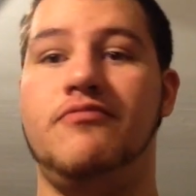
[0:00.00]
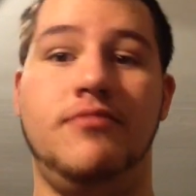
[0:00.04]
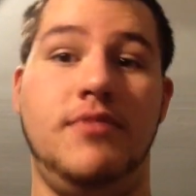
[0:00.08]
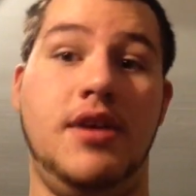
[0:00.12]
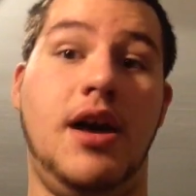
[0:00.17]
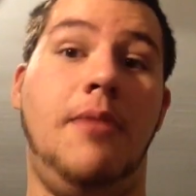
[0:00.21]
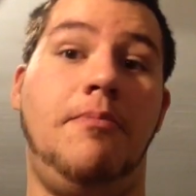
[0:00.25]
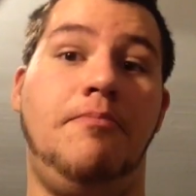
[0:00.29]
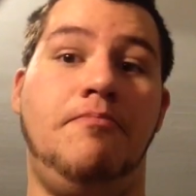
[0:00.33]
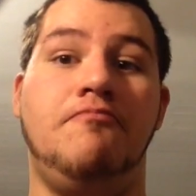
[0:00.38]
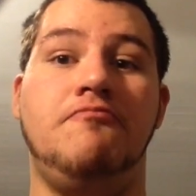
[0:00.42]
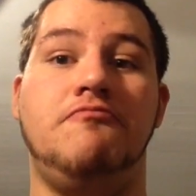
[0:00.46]

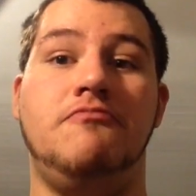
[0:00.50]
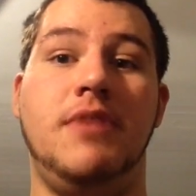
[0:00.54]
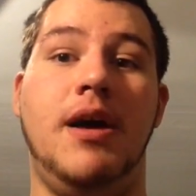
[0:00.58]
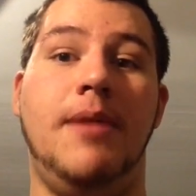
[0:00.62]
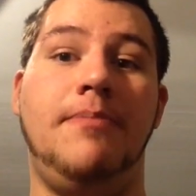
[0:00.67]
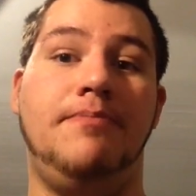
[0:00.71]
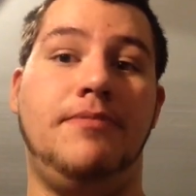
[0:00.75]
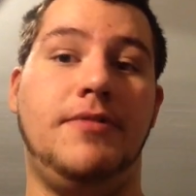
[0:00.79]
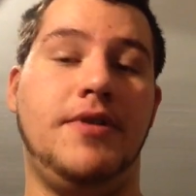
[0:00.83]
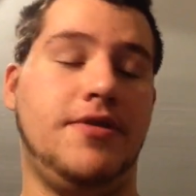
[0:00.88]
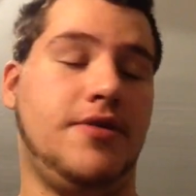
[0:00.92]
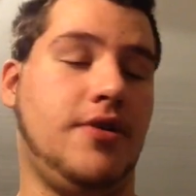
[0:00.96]
Yep.
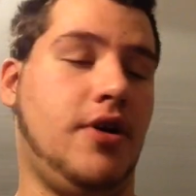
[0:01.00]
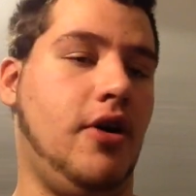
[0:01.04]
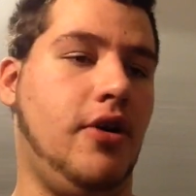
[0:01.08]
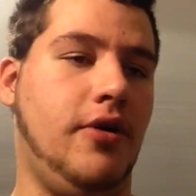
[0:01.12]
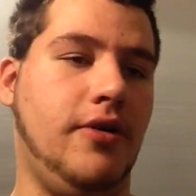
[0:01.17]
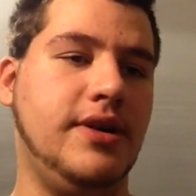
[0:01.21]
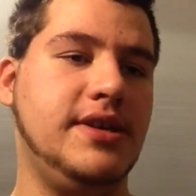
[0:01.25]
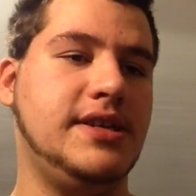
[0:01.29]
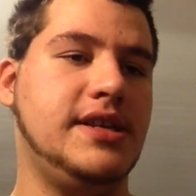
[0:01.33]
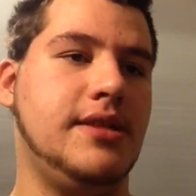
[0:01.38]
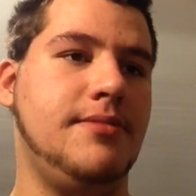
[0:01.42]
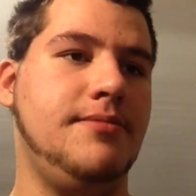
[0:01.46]
Yep. There's
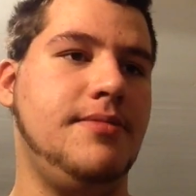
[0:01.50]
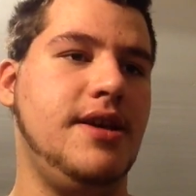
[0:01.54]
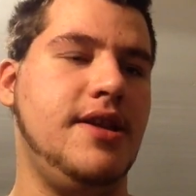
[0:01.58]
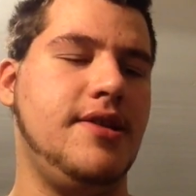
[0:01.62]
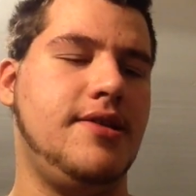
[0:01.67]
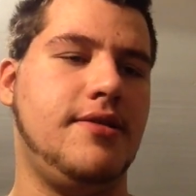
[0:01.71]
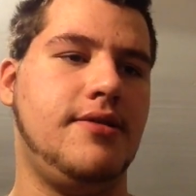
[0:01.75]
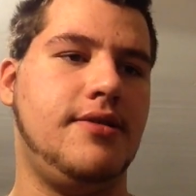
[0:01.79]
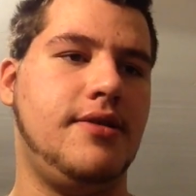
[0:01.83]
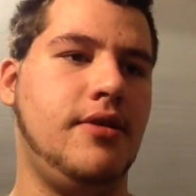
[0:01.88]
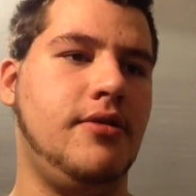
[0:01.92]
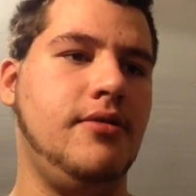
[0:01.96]
always going to be.
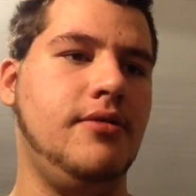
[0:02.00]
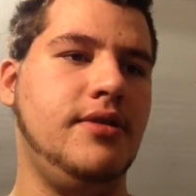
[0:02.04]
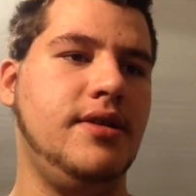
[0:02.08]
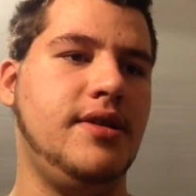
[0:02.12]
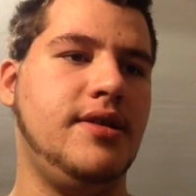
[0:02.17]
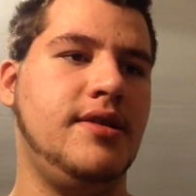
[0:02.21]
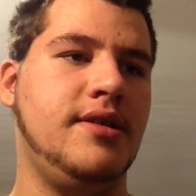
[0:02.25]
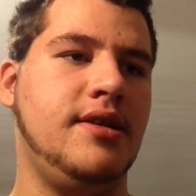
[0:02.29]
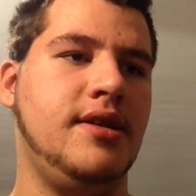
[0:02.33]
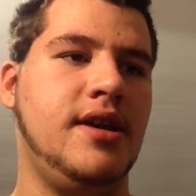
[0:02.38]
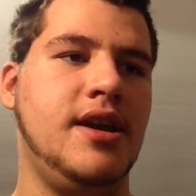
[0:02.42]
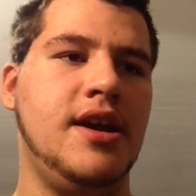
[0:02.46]
So
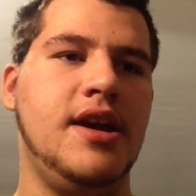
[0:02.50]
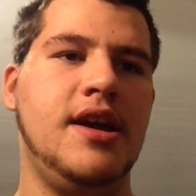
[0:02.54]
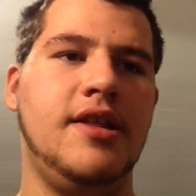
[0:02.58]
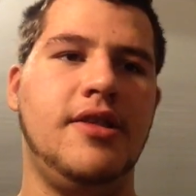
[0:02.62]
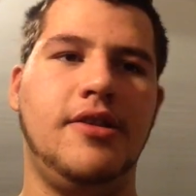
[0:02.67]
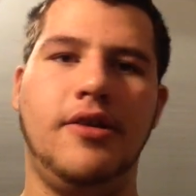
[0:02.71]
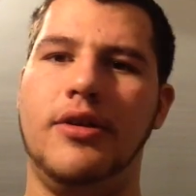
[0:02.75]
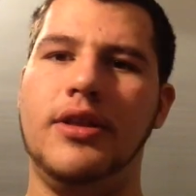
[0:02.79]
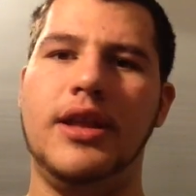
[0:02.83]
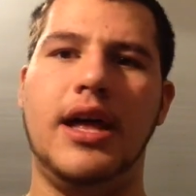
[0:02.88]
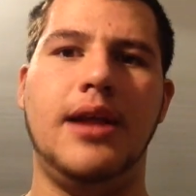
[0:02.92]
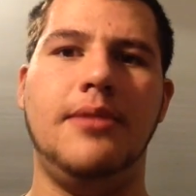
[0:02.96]
don't,
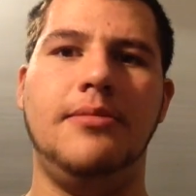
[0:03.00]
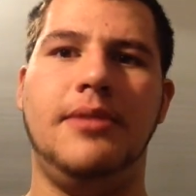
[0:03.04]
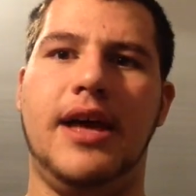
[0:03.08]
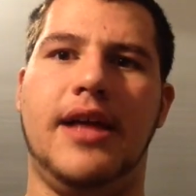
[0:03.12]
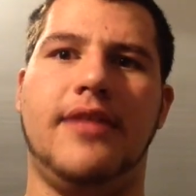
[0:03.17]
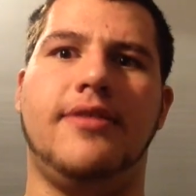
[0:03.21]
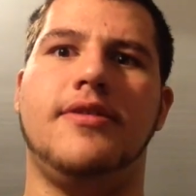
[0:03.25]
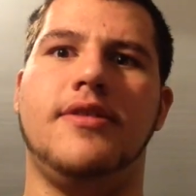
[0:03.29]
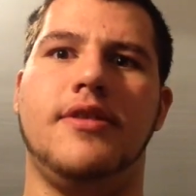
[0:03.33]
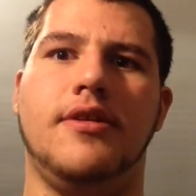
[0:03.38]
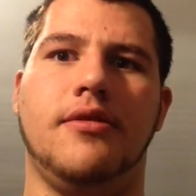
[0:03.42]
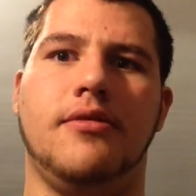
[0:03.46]
don't let them
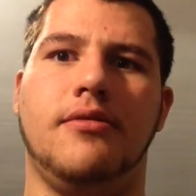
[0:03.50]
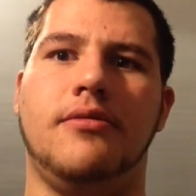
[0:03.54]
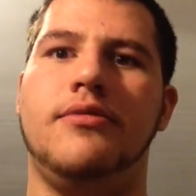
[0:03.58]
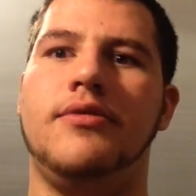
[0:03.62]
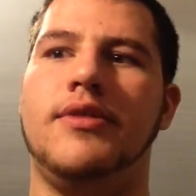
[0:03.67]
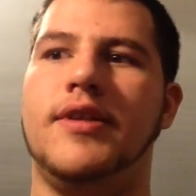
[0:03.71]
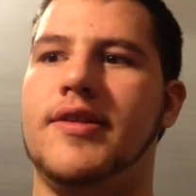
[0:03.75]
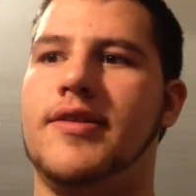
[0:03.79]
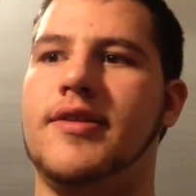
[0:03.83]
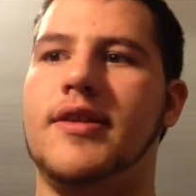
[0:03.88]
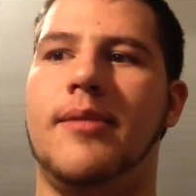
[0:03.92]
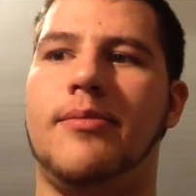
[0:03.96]
get to you.
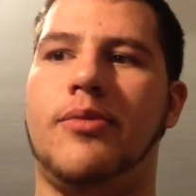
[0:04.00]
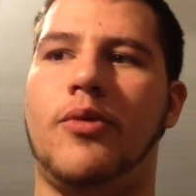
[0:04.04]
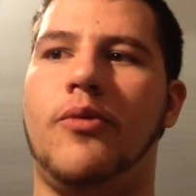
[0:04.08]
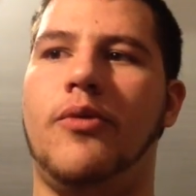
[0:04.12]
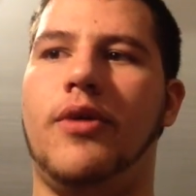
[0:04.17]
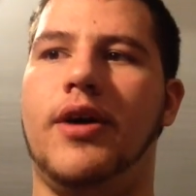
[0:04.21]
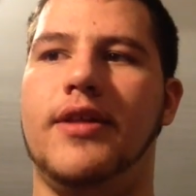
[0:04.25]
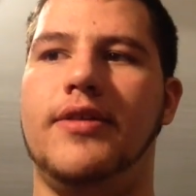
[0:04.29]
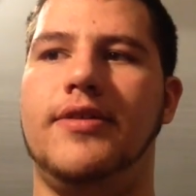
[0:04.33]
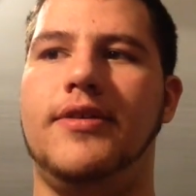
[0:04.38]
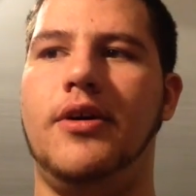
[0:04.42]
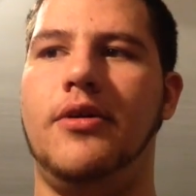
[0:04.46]
It's number
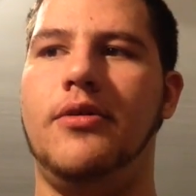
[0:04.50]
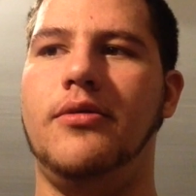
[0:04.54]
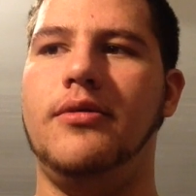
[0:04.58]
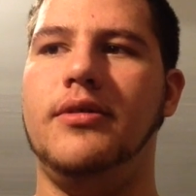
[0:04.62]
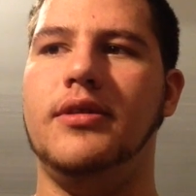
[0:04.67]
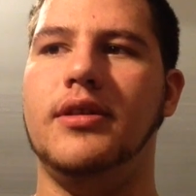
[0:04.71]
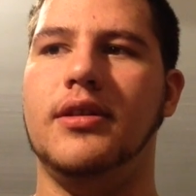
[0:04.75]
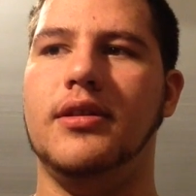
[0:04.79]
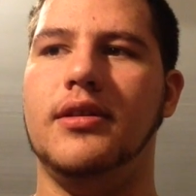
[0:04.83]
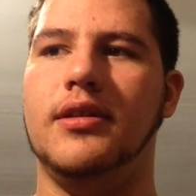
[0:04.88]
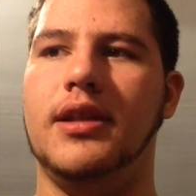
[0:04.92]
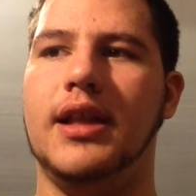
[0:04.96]
one. Don't
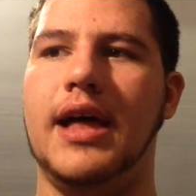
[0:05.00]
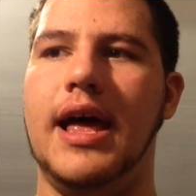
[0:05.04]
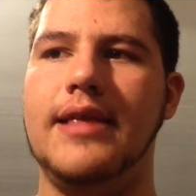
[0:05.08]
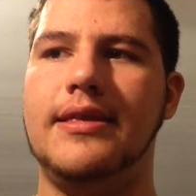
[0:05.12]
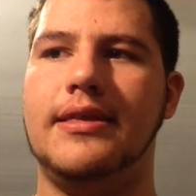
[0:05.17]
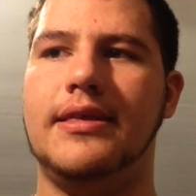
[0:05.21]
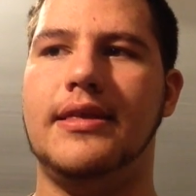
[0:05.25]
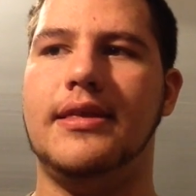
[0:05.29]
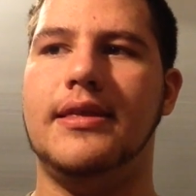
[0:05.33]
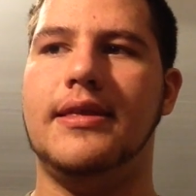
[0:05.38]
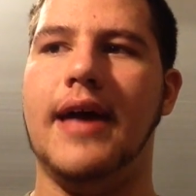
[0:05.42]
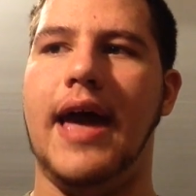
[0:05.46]

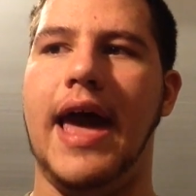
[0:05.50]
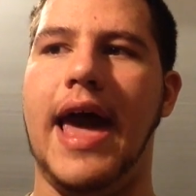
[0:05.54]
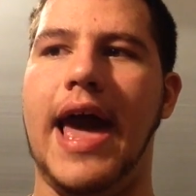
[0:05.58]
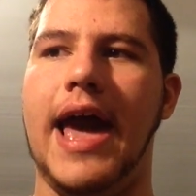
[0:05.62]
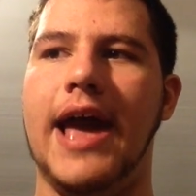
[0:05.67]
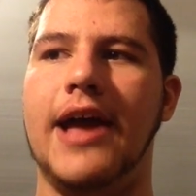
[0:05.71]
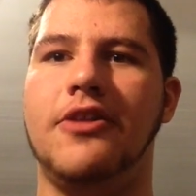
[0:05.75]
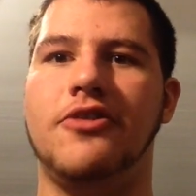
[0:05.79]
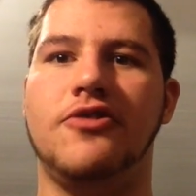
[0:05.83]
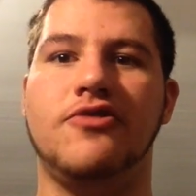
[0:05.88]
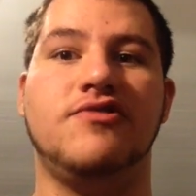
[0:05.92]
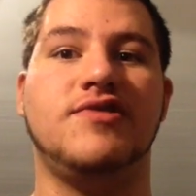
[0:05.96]
let the
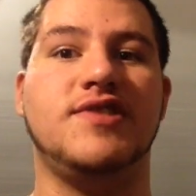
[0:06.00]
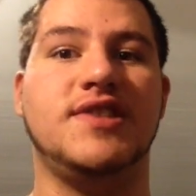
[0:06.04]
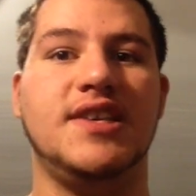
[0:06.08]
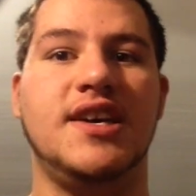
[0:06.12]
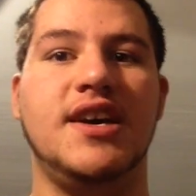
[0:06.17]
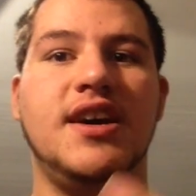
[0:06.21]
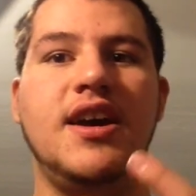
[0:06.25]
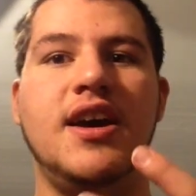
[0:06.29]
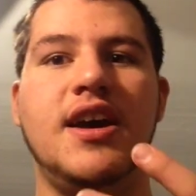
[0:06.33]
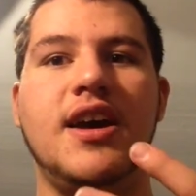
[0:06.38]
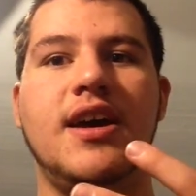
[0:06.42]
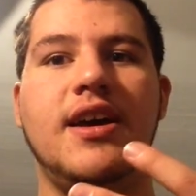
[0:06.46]
haters
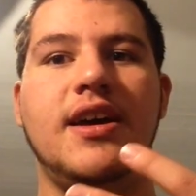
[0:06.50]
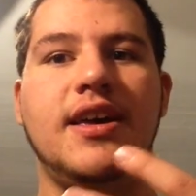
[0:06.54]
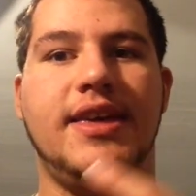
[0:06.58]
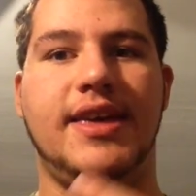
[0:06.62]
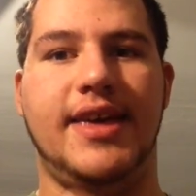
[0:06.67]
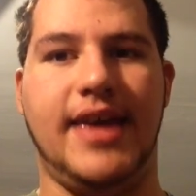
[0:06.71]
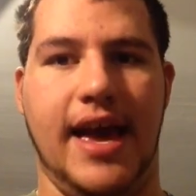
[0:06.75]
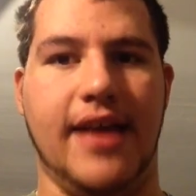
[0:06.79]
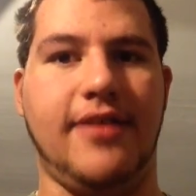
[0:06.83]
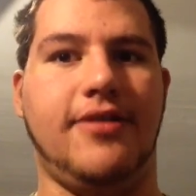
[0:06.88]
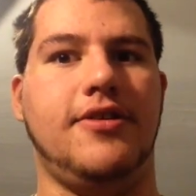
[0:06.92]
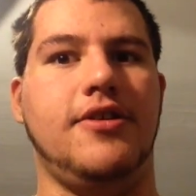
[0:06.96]

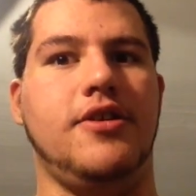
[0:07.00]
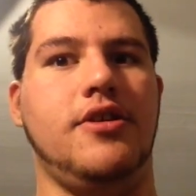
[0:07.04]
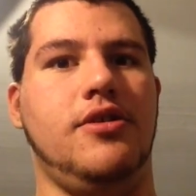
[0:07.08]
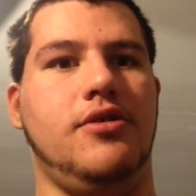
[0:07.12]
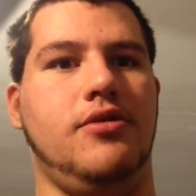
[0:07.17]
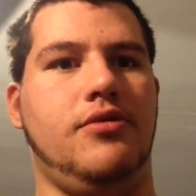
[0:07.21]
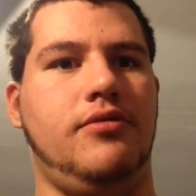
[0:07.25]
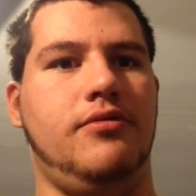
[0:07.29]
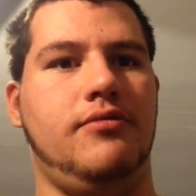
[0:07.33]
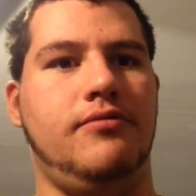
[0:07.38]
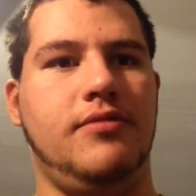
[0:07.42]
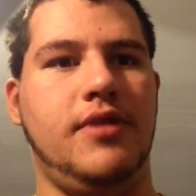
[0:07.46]
get to
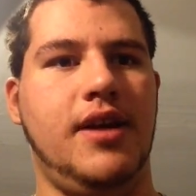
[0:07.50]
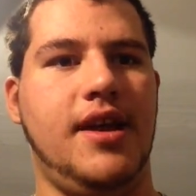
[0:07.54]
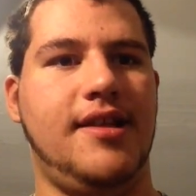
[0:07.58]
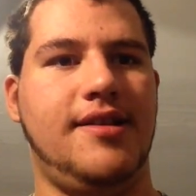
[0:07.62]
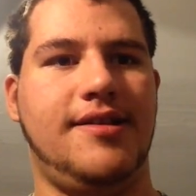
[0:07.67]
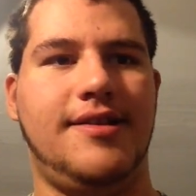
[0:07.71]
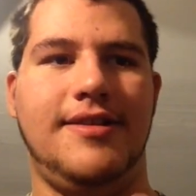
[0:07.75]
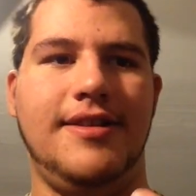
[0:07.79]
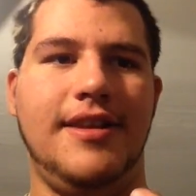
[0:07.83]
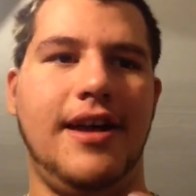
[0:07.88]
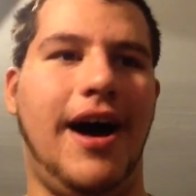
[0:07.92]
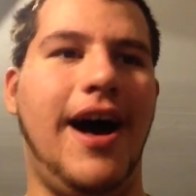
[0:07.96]
you.
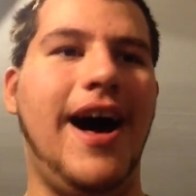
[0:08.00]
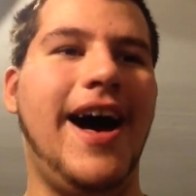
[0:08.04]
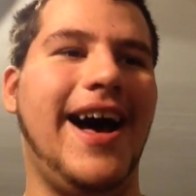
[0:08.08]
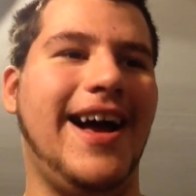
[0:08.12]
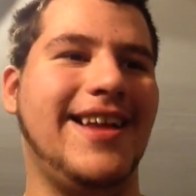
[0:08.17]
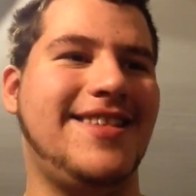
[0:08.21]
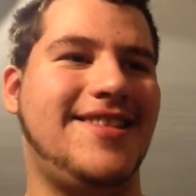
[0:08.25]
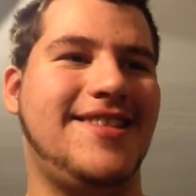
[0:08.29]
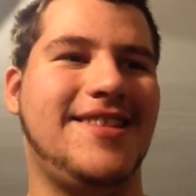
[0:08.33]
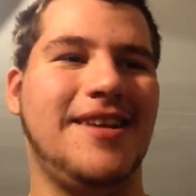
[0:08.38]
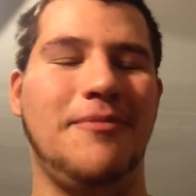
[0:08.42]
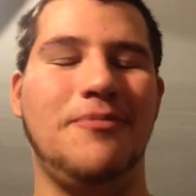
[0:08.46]
It's
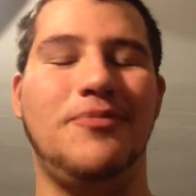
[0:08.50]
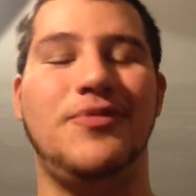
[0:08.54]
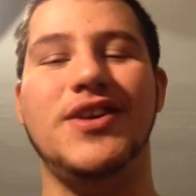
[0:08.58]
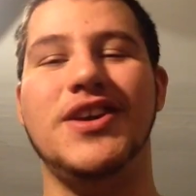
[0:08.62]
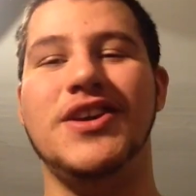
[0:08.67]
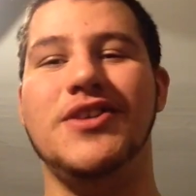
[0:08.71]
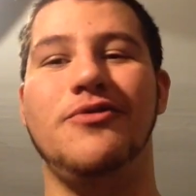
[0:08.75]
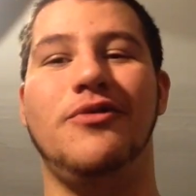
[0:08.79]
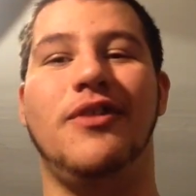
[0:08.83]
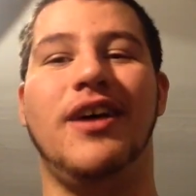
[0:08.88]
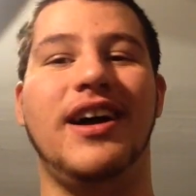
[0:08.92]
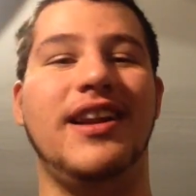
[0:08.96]
not
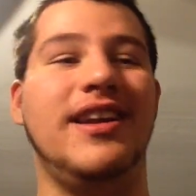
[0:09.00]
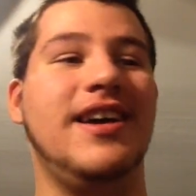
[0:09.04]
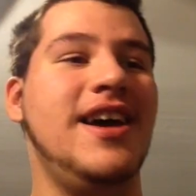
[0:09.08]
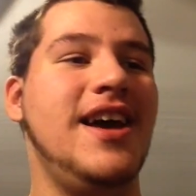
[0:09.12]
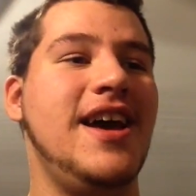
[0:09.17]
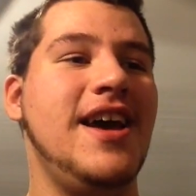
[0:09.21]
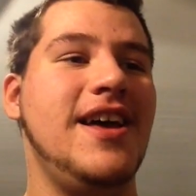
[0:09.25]
something you want.